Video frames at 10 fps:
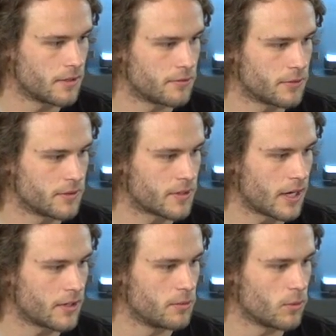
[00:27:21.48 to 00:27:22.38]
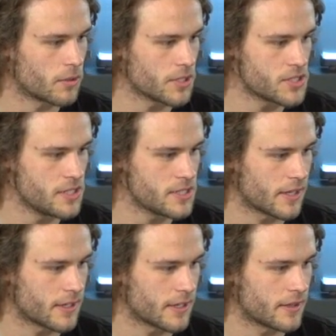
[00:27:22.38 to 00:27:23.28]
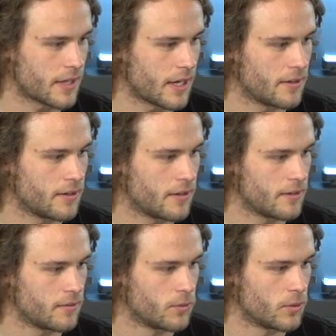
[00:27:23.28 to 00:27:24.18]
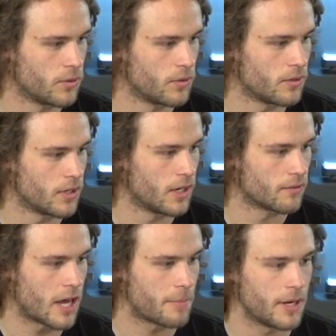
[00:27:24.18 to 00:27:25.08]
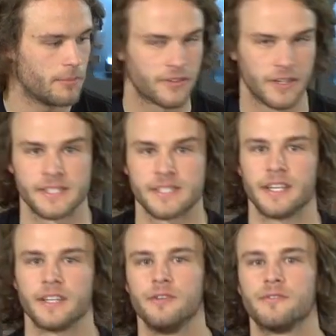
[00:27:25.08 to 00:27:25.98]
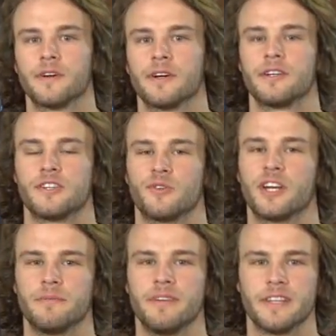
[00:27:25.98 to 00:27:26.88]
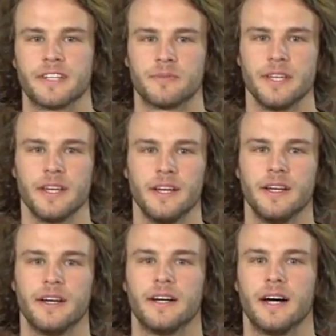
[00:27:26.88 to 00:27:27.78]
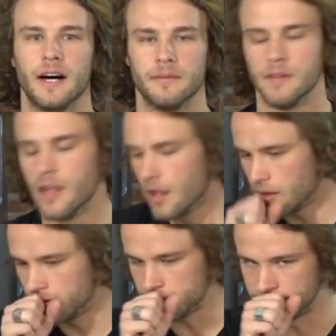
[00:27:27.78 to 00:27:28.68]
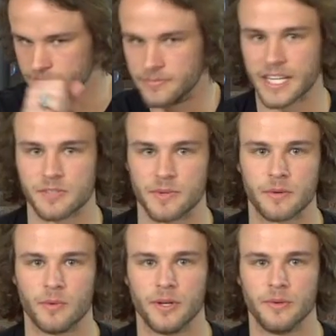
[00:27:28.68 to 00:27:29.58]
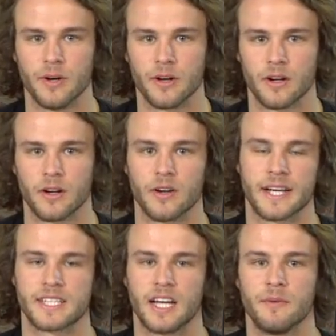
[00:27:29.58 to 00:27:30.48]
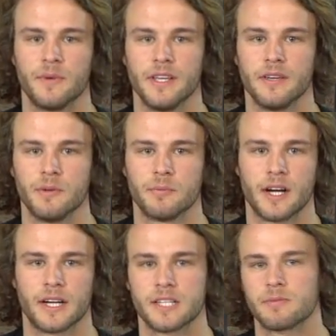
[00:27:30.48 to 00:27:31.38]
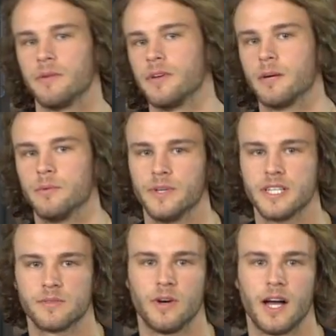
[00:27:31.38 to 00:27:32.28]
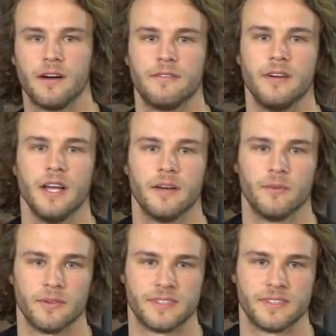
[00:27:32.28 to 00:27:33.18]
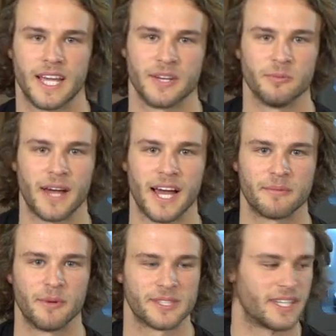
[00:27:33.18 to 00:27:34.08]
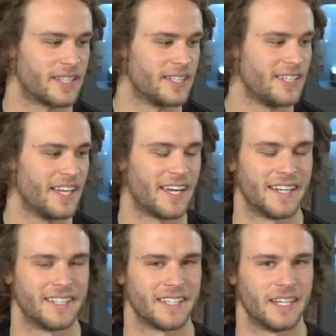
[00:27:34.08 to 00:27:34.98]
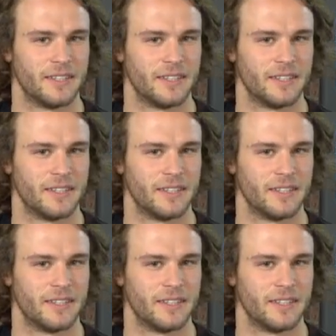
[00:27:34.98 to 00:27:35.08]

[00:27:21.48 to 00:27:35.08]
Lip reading: If we've got no more questions, I think that will wrap it up for us. Thank you for joining me this week. Next week, or next time we broadcast, probably in a couple of weeks, we'll have Daniel back most likely, and